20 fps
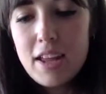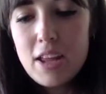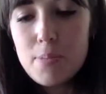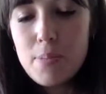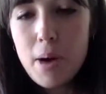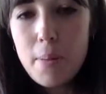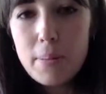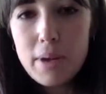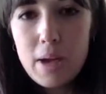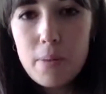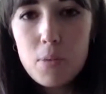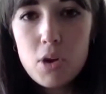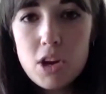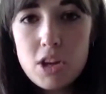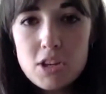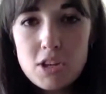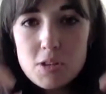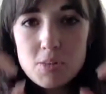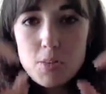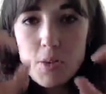pumpkin, what you
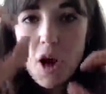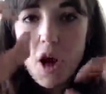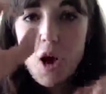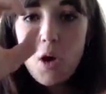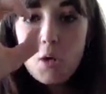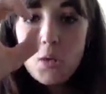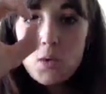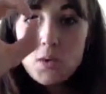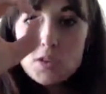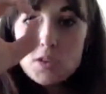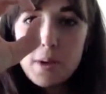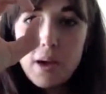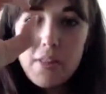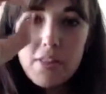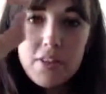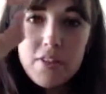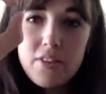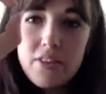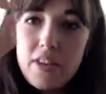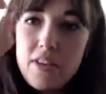can do is put holes about
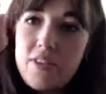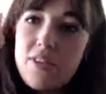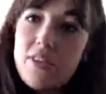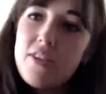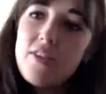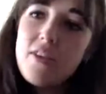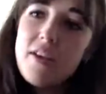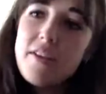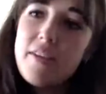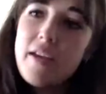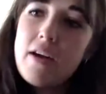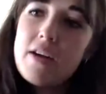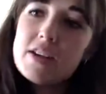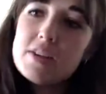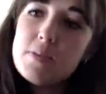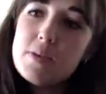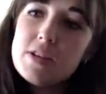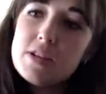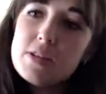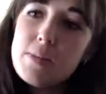this size out, I
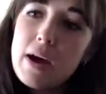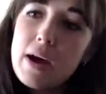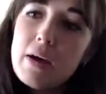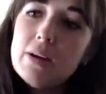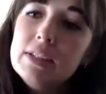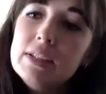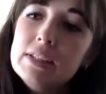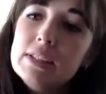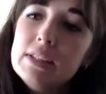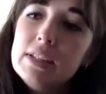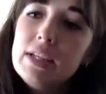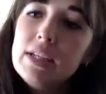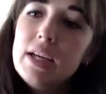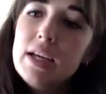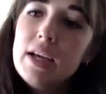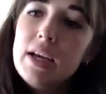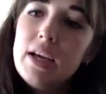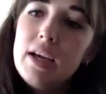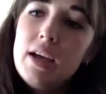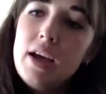suppose about,
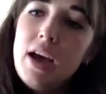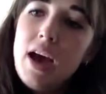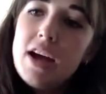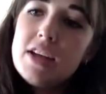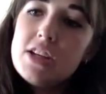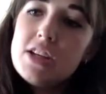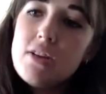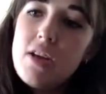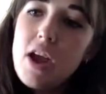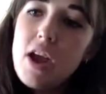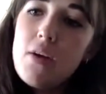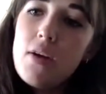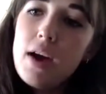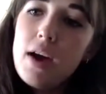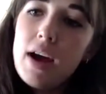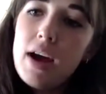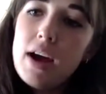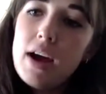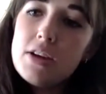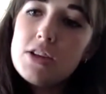I don't know,
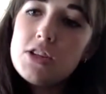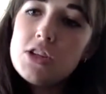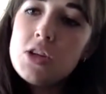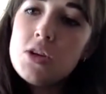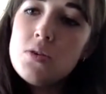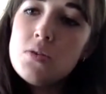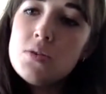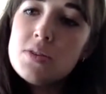2